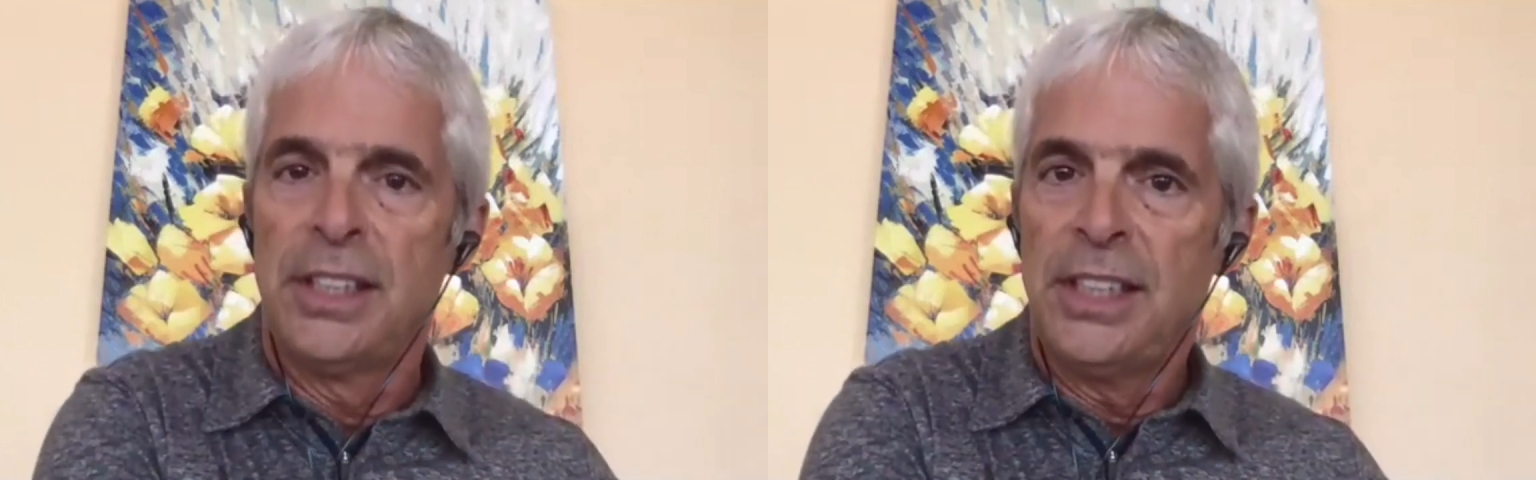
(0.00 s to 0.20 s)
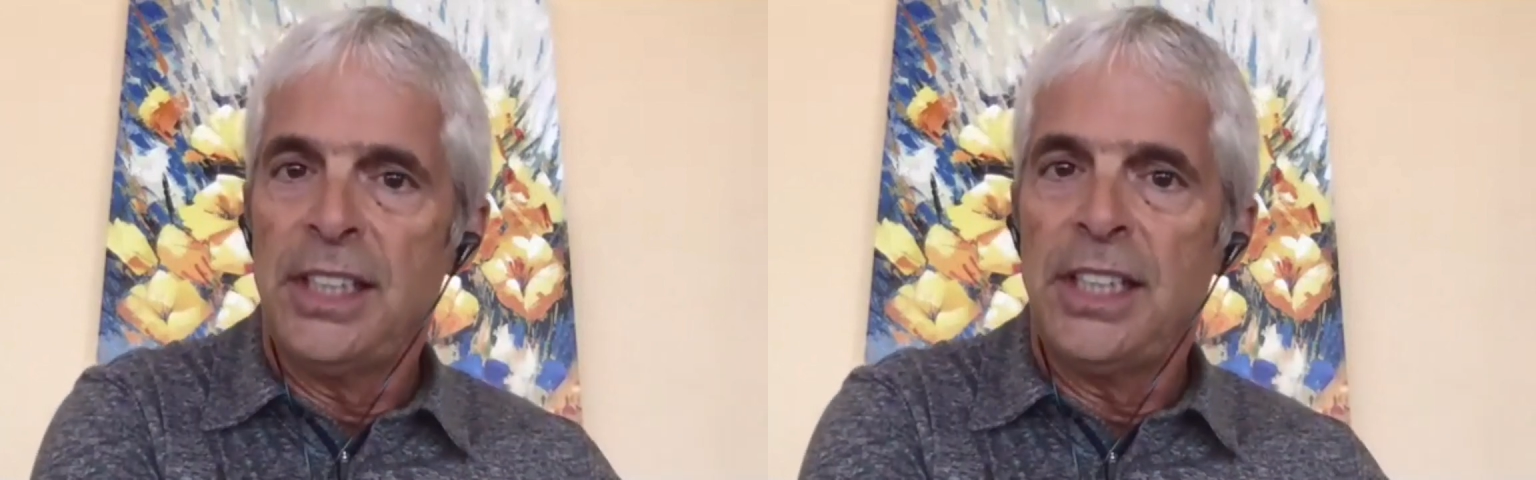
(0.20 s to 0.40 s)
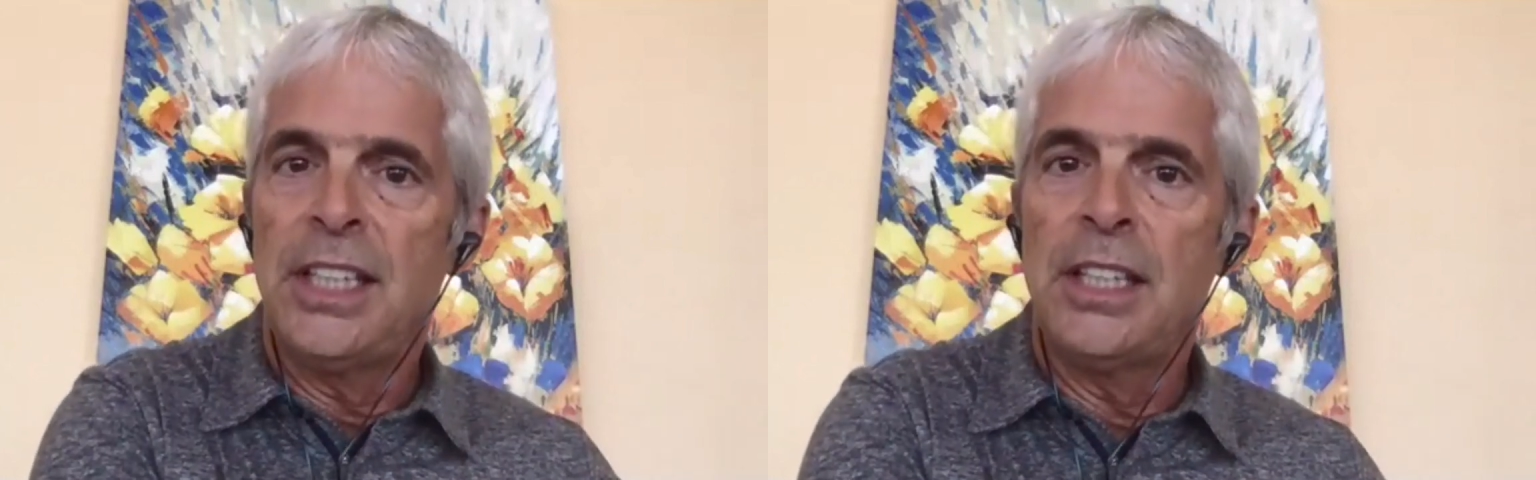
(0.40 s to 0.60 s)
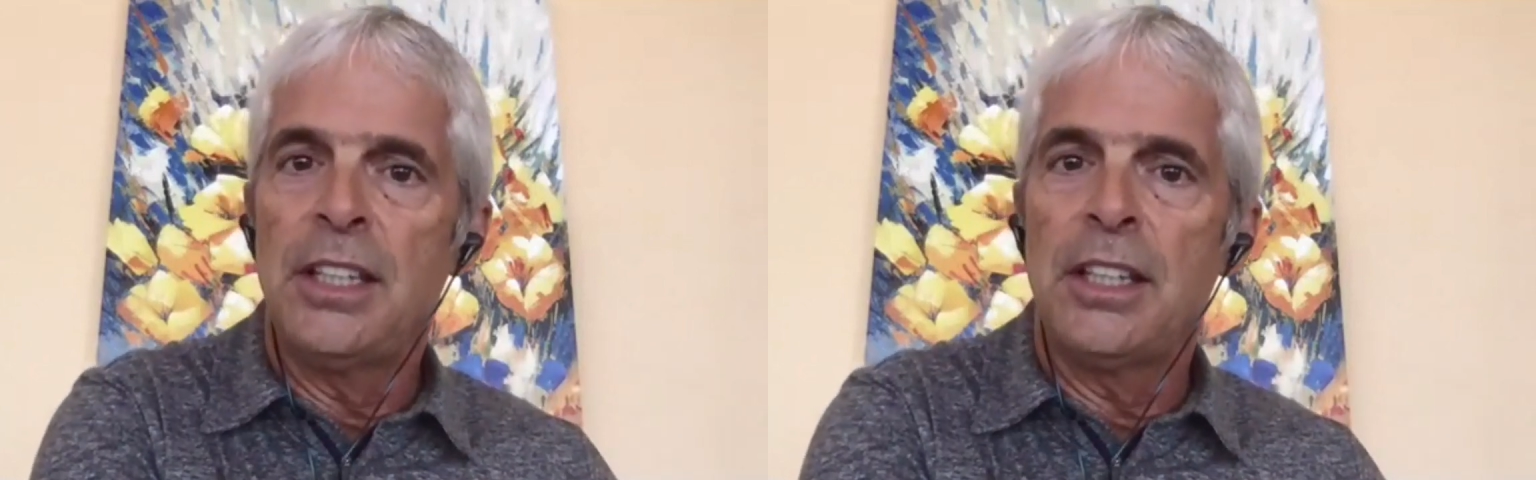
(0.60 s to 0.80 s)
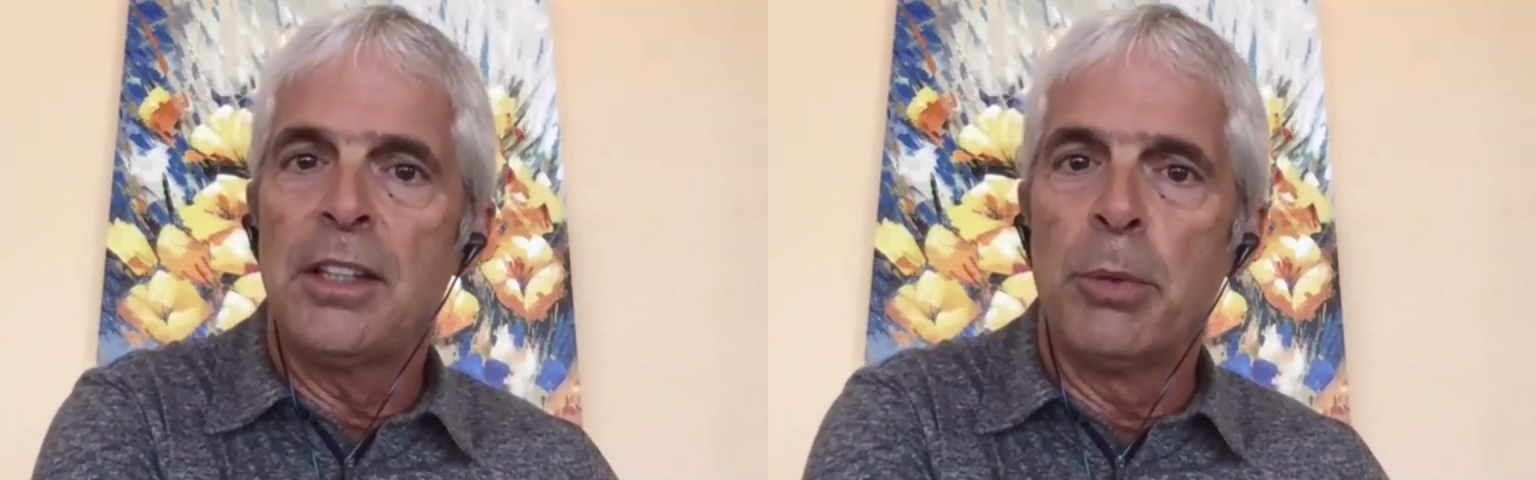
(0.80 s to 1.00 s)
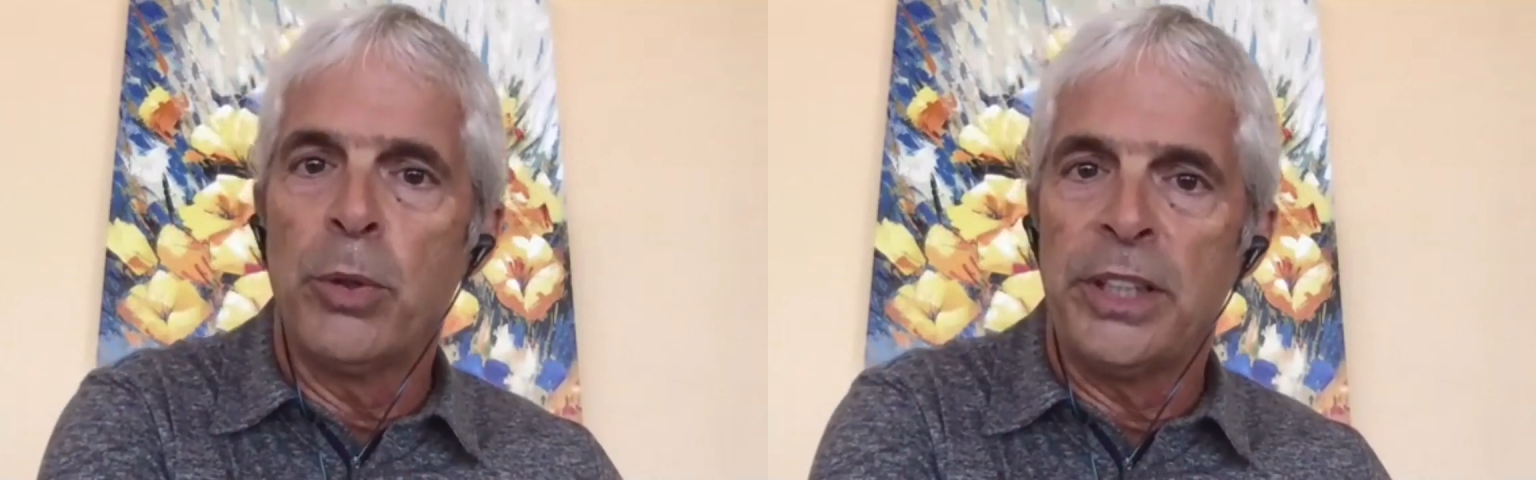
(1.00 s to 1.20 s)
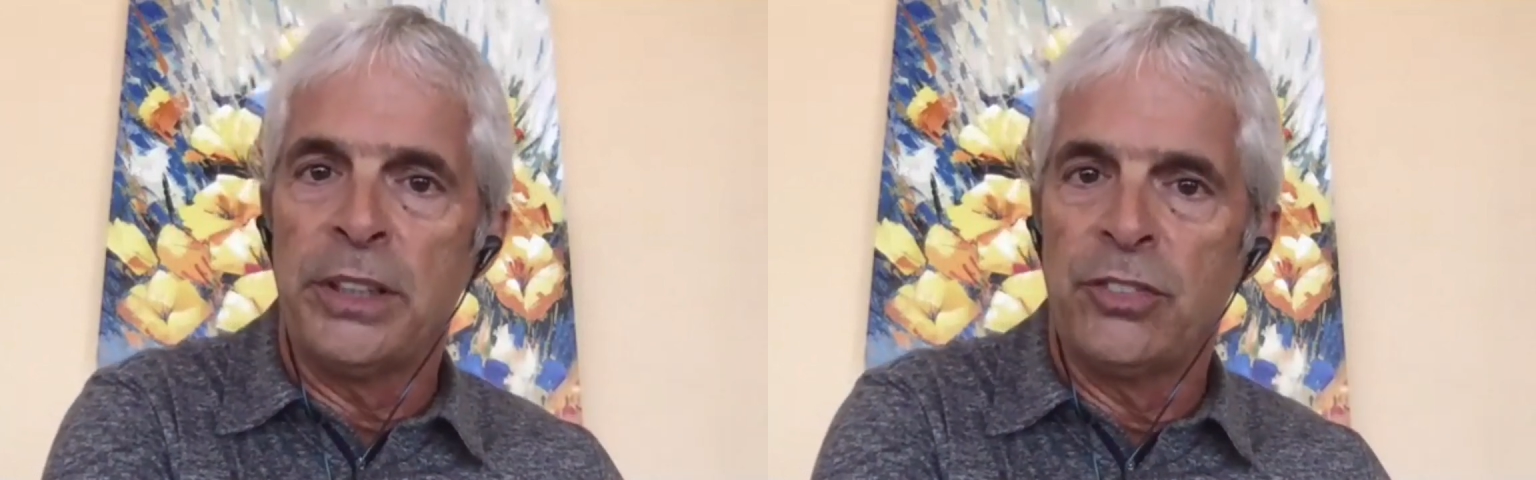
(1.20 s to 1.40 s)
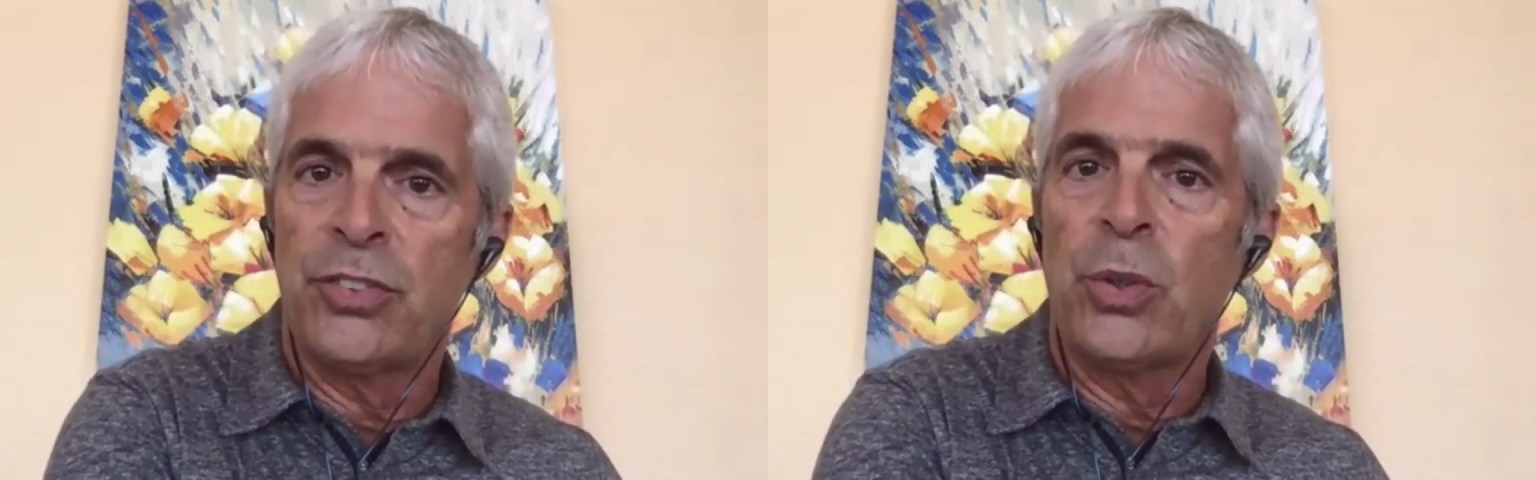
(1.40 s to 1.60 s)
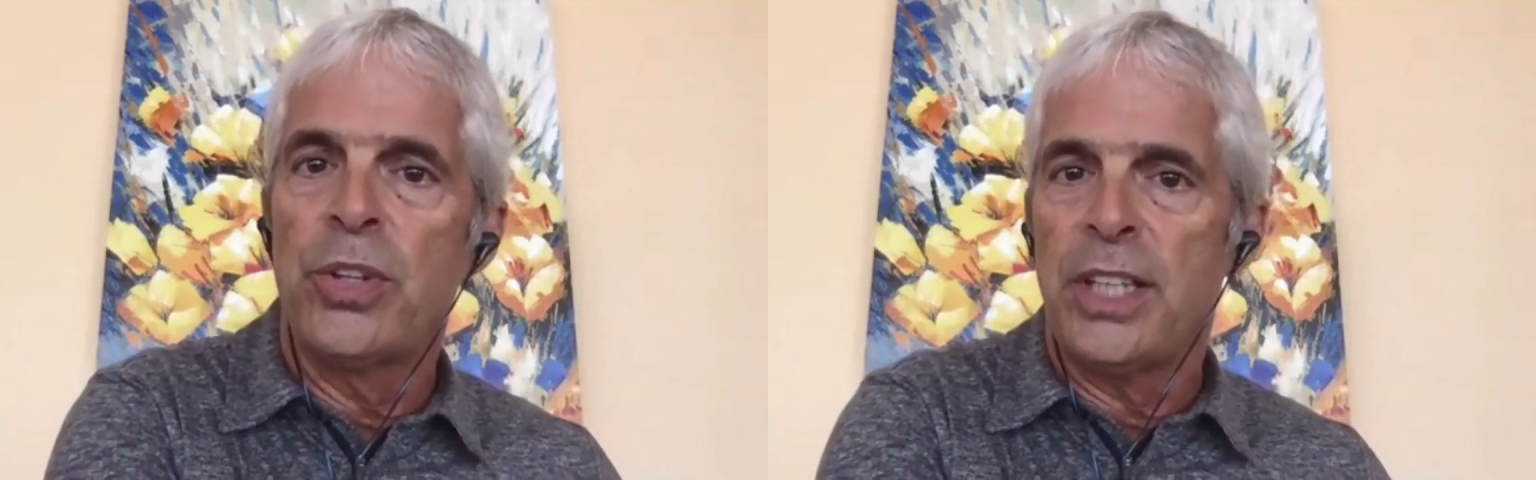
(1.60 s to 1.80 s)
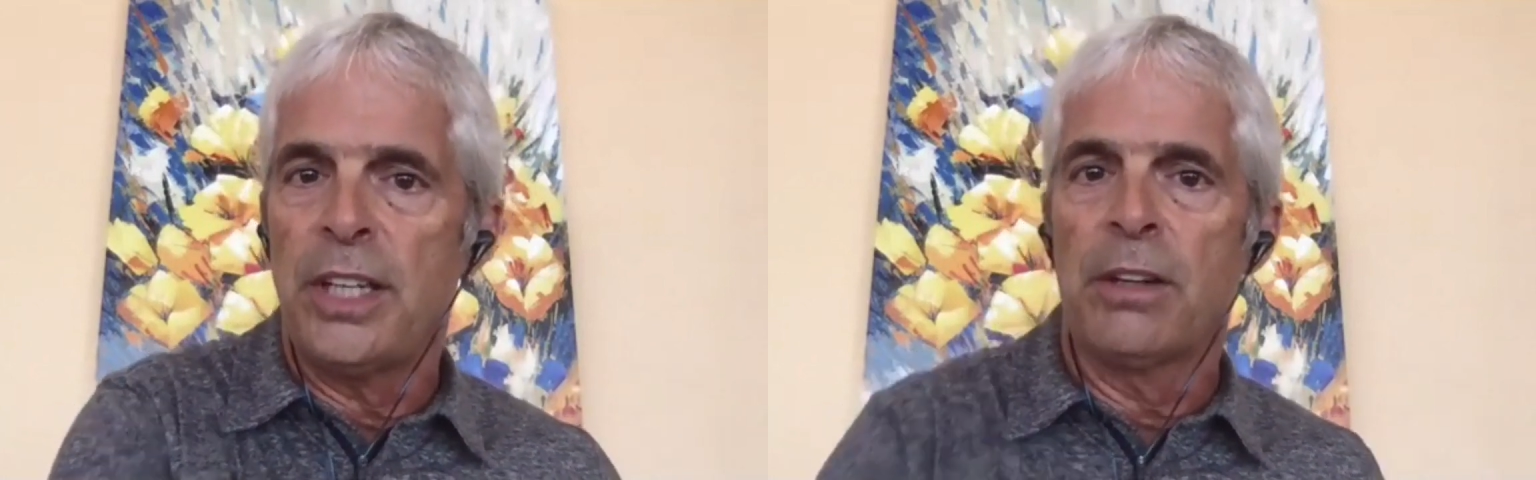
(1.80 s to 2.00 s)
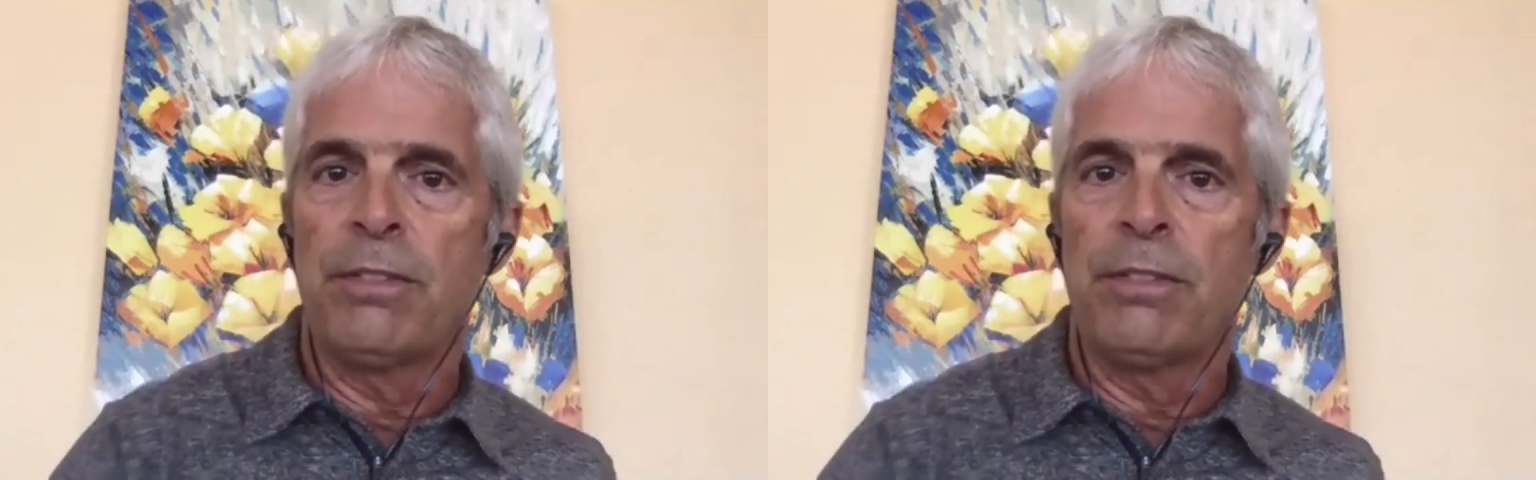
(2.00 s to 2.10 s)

in yeah. the Marines or the Air